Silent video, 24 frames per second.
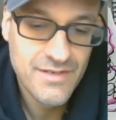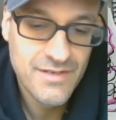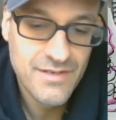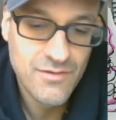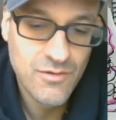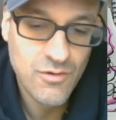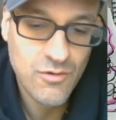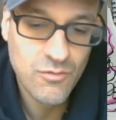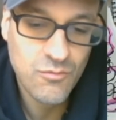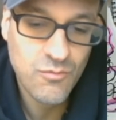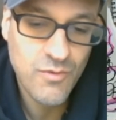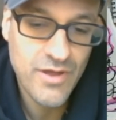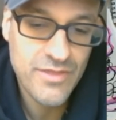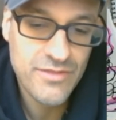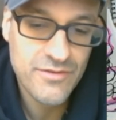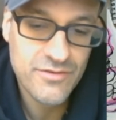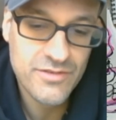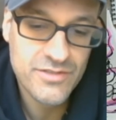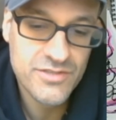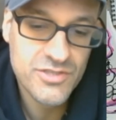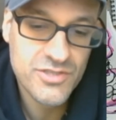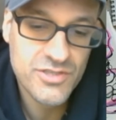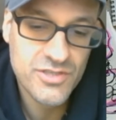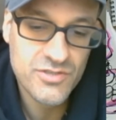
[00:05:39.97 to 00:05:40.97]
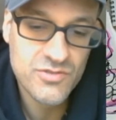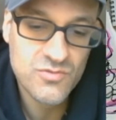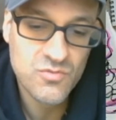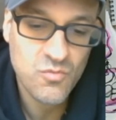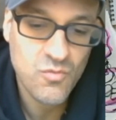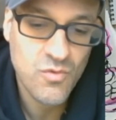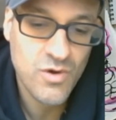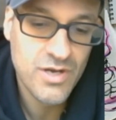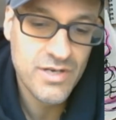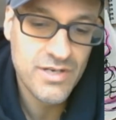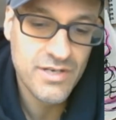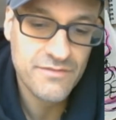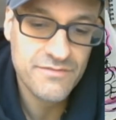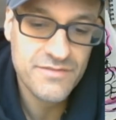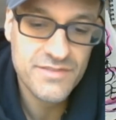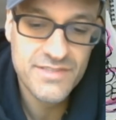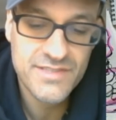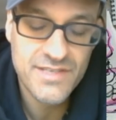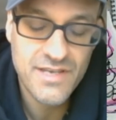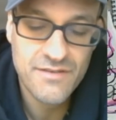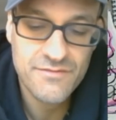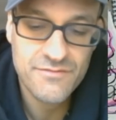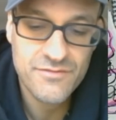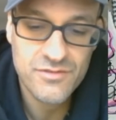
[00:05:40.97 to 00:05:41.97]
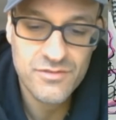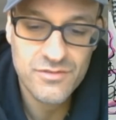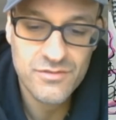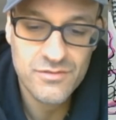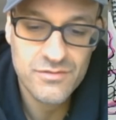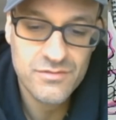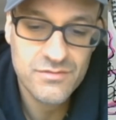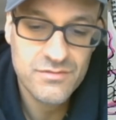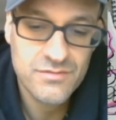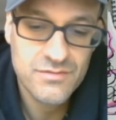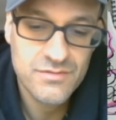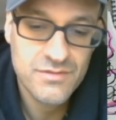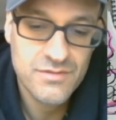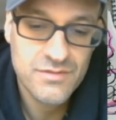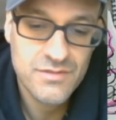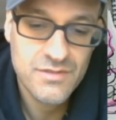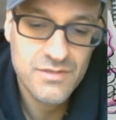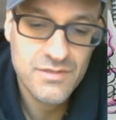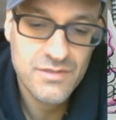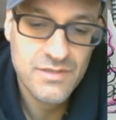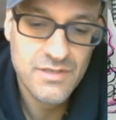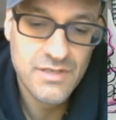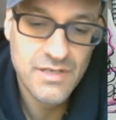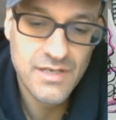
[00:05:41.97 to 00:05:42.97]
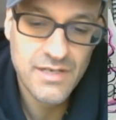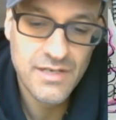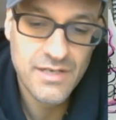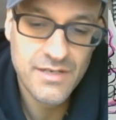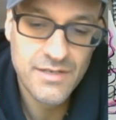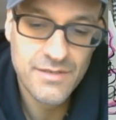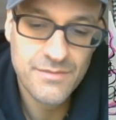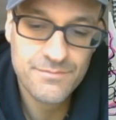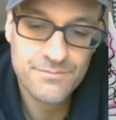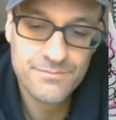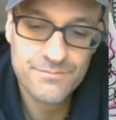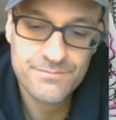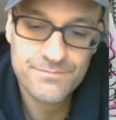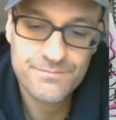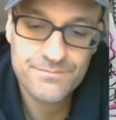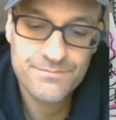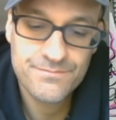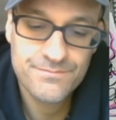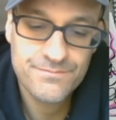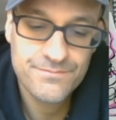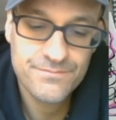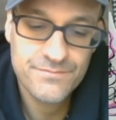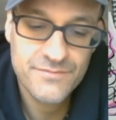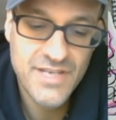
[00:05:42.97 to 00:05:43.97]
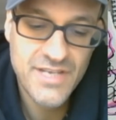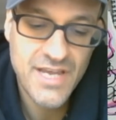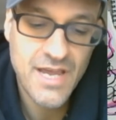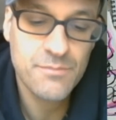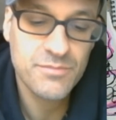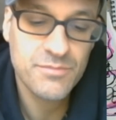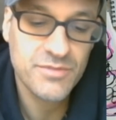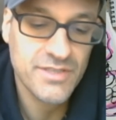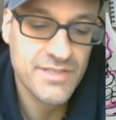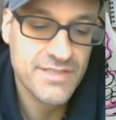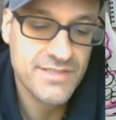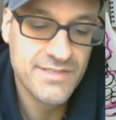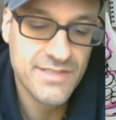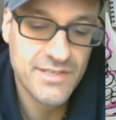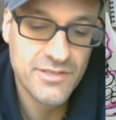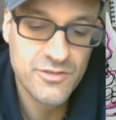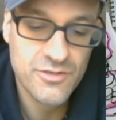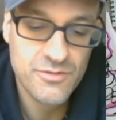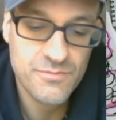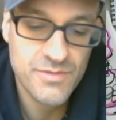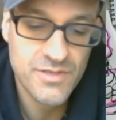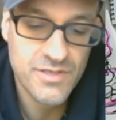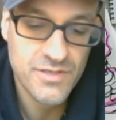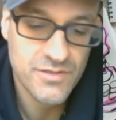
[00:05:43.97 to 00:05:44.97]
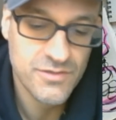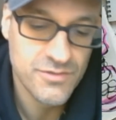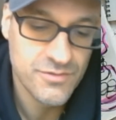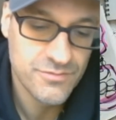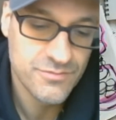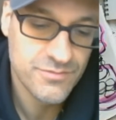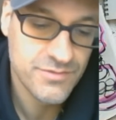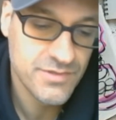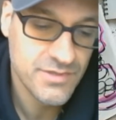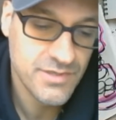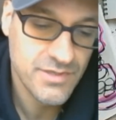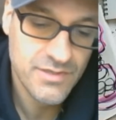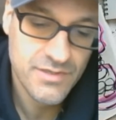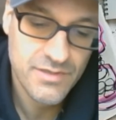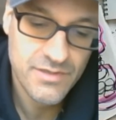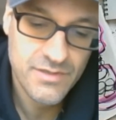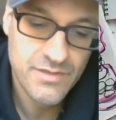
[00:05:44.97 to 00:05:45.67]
or whether it's just one of several templates that could be used.